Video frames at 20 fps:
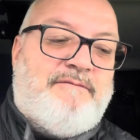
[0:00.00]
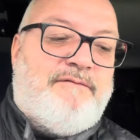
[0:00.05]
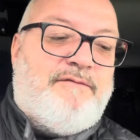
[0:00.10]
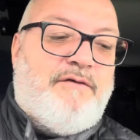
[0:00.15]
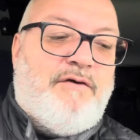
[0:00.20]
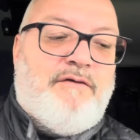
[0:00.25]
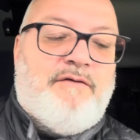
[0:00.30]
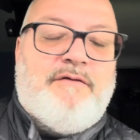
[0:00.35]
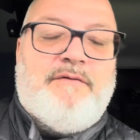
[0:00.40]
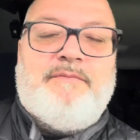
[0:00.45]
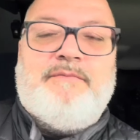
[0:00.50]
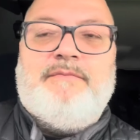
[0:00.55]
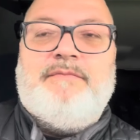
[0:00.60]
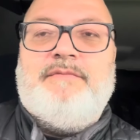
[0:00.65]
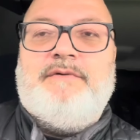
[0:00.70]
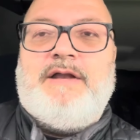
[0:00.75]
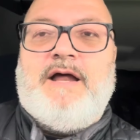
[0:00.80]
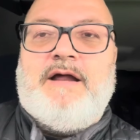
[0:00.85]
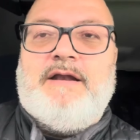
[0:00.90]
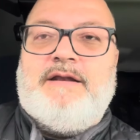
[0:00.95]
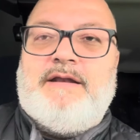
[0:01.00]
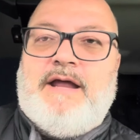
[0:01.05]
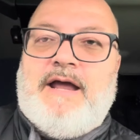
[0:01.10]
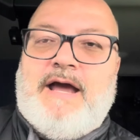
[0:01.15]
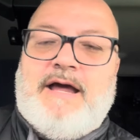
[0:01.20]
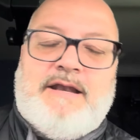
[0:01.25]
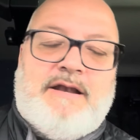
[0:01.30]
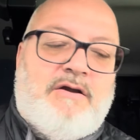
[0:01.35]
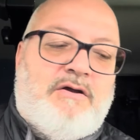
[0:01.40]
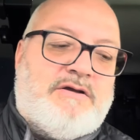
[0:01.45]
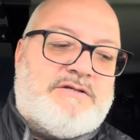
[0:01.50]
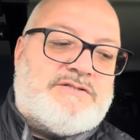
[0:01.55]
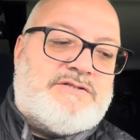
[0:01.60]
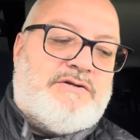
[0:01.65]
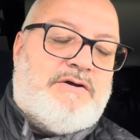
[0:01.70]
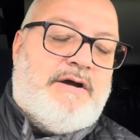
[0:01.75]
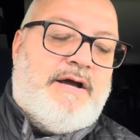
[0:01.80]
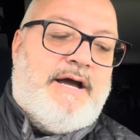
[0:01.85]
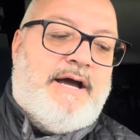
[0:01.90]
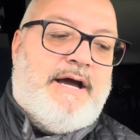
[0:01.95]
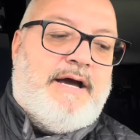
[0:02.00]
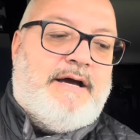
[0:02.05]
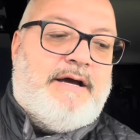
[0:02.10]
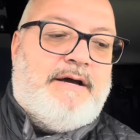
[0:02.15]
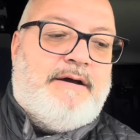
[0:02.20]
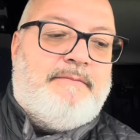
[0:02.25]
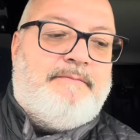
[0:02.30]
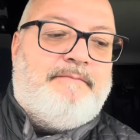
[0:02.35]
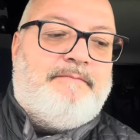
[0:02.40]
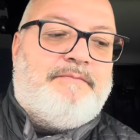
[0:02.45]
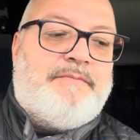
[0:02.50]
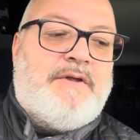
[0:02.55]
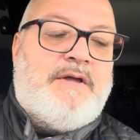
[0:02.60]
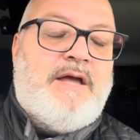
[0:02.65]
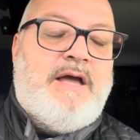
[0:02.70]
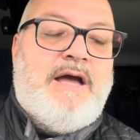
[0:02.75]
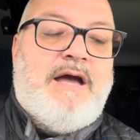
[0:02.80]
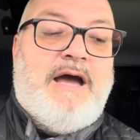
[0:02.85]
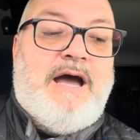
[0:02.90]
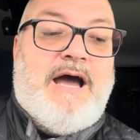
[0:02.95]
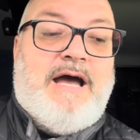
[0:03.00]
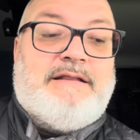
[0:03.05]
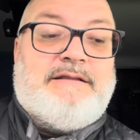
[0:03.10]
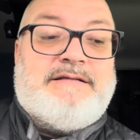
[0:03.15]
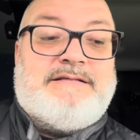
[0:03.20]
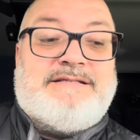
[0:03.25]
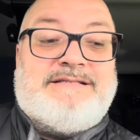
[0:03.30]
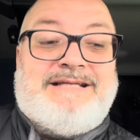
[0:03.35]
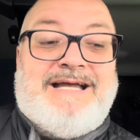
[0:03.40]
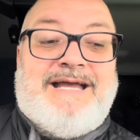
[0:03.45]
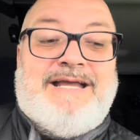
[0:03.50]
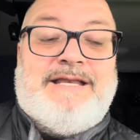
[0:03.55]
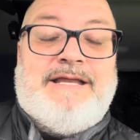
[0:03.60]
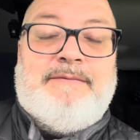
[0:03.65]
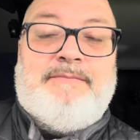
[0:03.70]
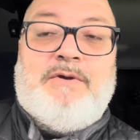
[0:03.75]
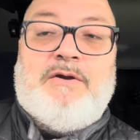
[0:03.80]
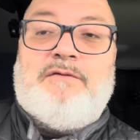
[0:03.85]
forum that they had last night at the stadium. And